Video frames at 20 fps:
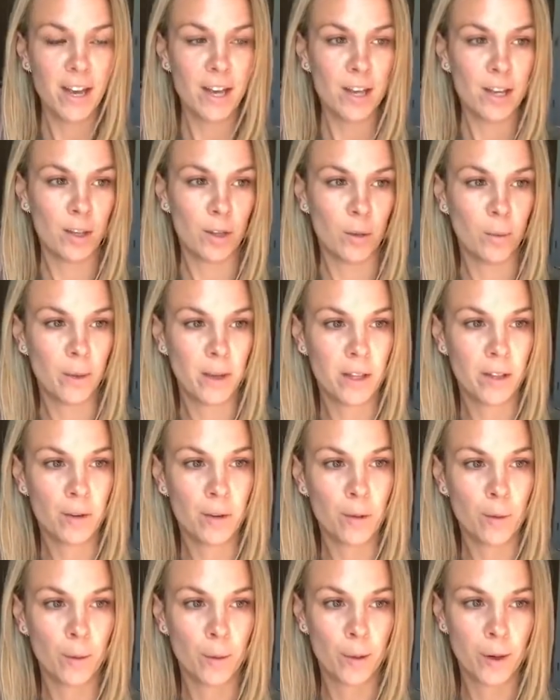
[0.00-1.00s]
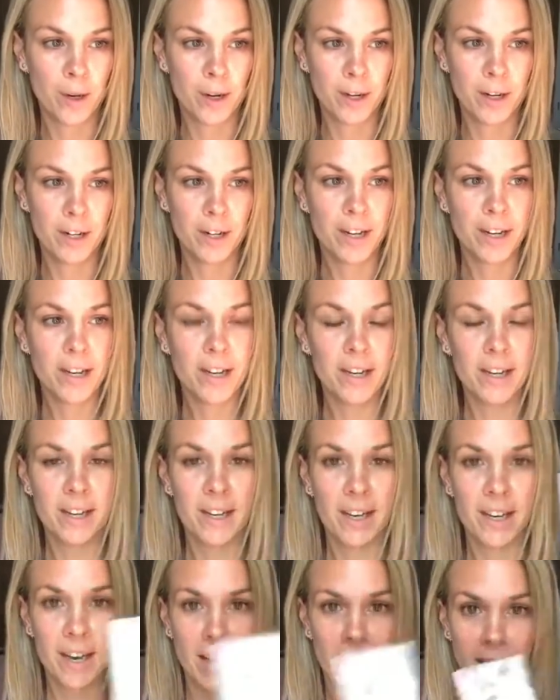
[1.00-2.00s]
you either ordered
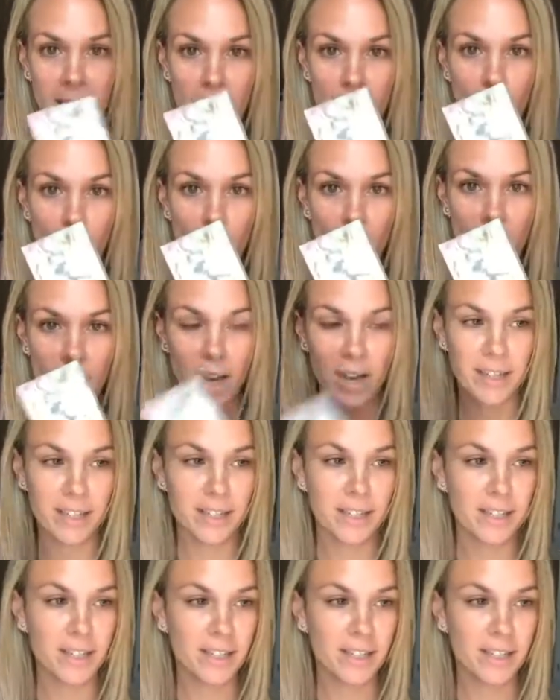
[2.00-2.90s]
a quad,